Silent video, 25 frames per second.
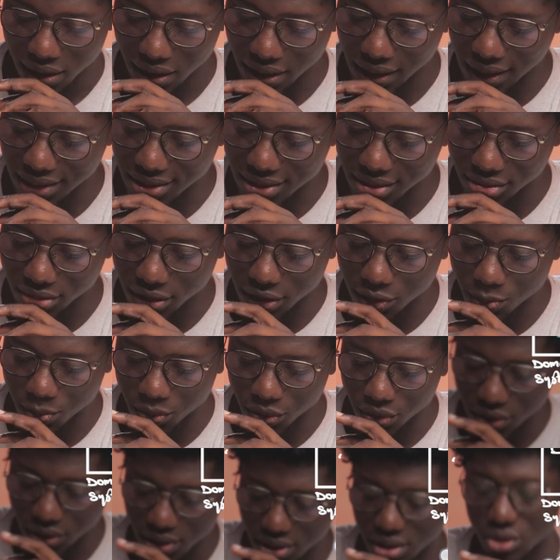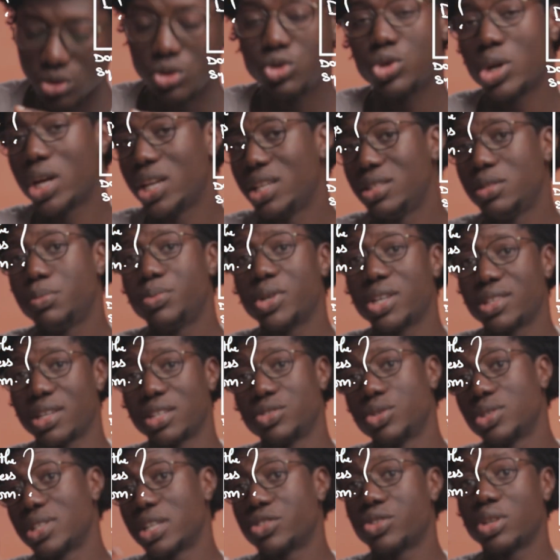Get a response. Usually the
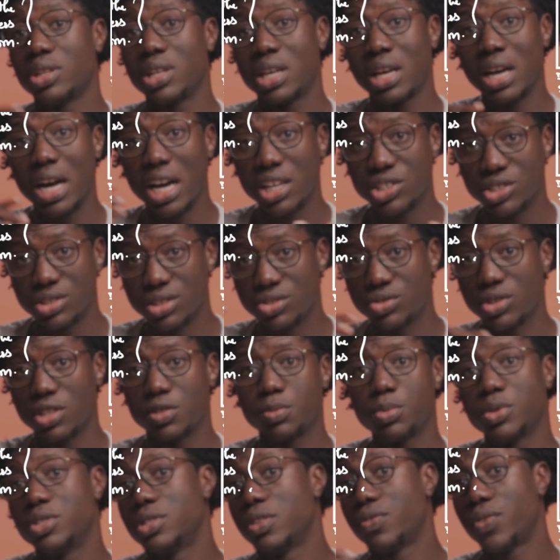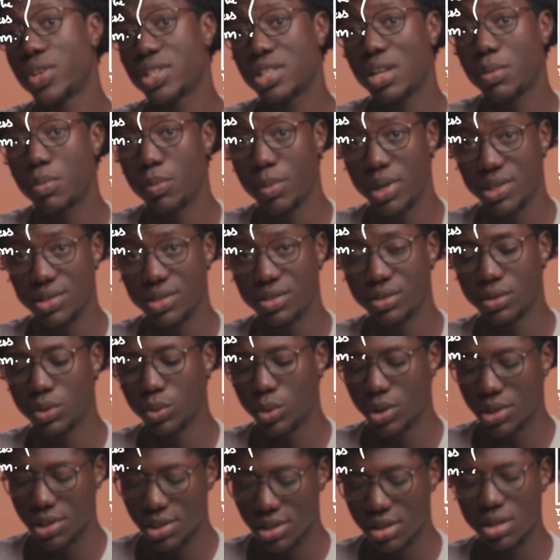browser just actually caches this response the first time it makes a
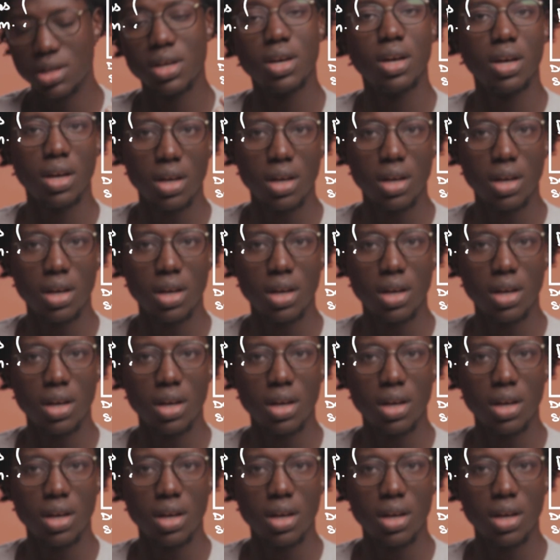request.